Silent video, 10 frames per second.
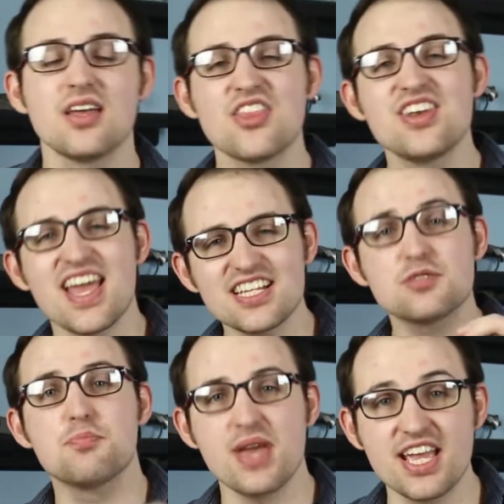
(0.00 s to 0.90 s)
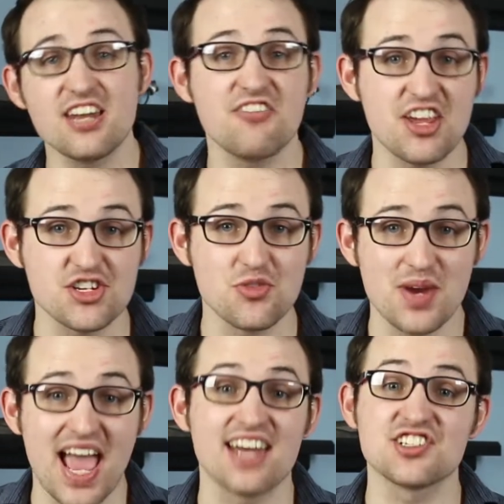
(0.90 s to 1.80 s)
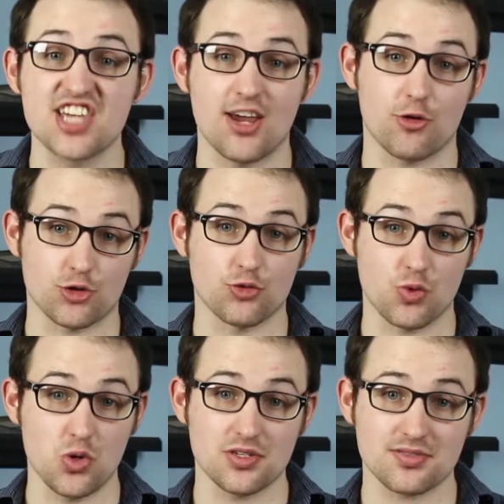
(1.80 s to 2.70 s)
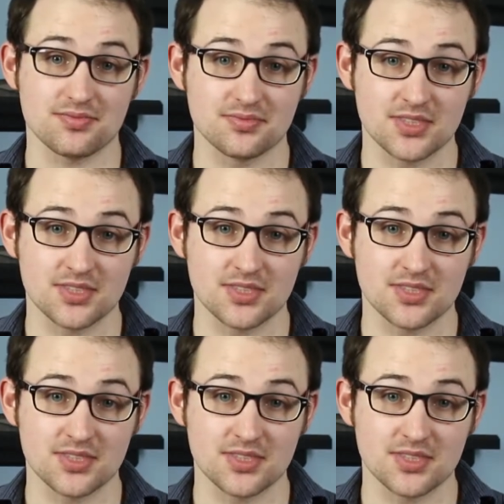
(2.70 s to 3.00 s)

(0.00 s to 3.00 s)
The next big innovation we add is character roles.